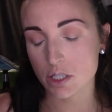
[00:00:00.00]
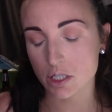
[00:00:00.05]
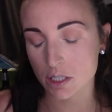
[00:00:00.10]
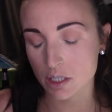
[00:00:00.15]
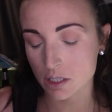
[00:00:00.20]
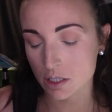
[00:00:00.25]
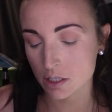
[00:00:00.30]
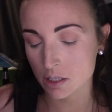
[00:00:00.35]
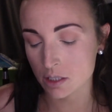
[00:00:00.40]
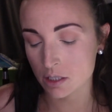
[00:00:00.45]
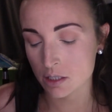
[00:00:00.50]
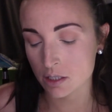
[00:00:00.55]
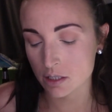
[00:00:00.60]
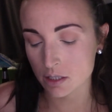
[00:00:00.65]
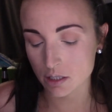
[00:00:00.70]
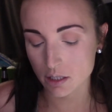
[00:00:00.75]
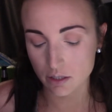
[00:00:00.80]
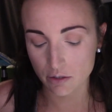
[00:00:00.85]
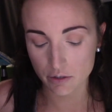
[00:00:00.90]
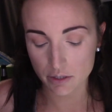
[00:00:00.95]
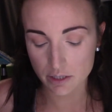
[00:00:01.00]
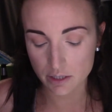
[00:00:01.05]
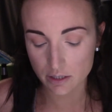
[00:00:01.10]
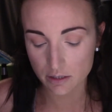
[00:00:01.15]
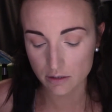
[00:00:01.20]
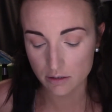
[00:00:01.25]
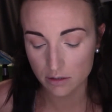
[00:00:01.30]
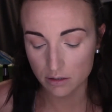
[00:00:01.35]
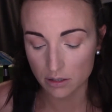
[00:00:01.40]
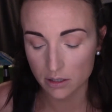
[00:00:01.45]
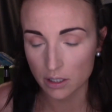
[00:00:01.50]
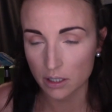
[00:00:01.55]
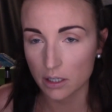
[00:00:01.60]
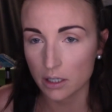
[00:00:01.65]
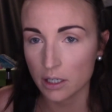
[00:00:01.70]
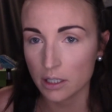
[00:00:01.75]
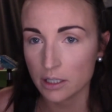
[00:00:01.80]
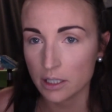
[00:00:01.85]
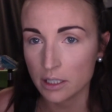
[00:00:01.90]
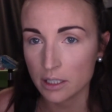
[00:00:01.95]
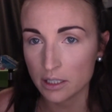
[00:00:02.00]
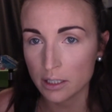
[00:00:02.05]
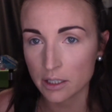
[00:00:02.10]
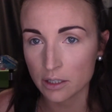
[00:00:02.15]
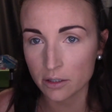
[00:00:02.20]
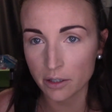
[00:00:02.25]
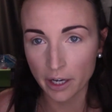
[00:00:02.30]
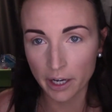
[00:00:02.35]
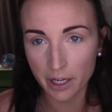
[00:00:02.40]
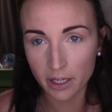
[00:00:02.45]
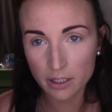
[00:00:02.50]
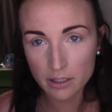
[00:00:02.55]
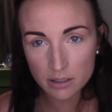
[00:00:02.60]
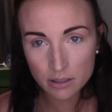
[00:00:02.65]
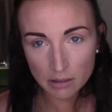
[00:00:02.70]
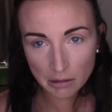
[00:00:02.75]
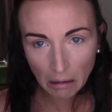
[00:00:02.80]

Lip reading: is, I need another hand.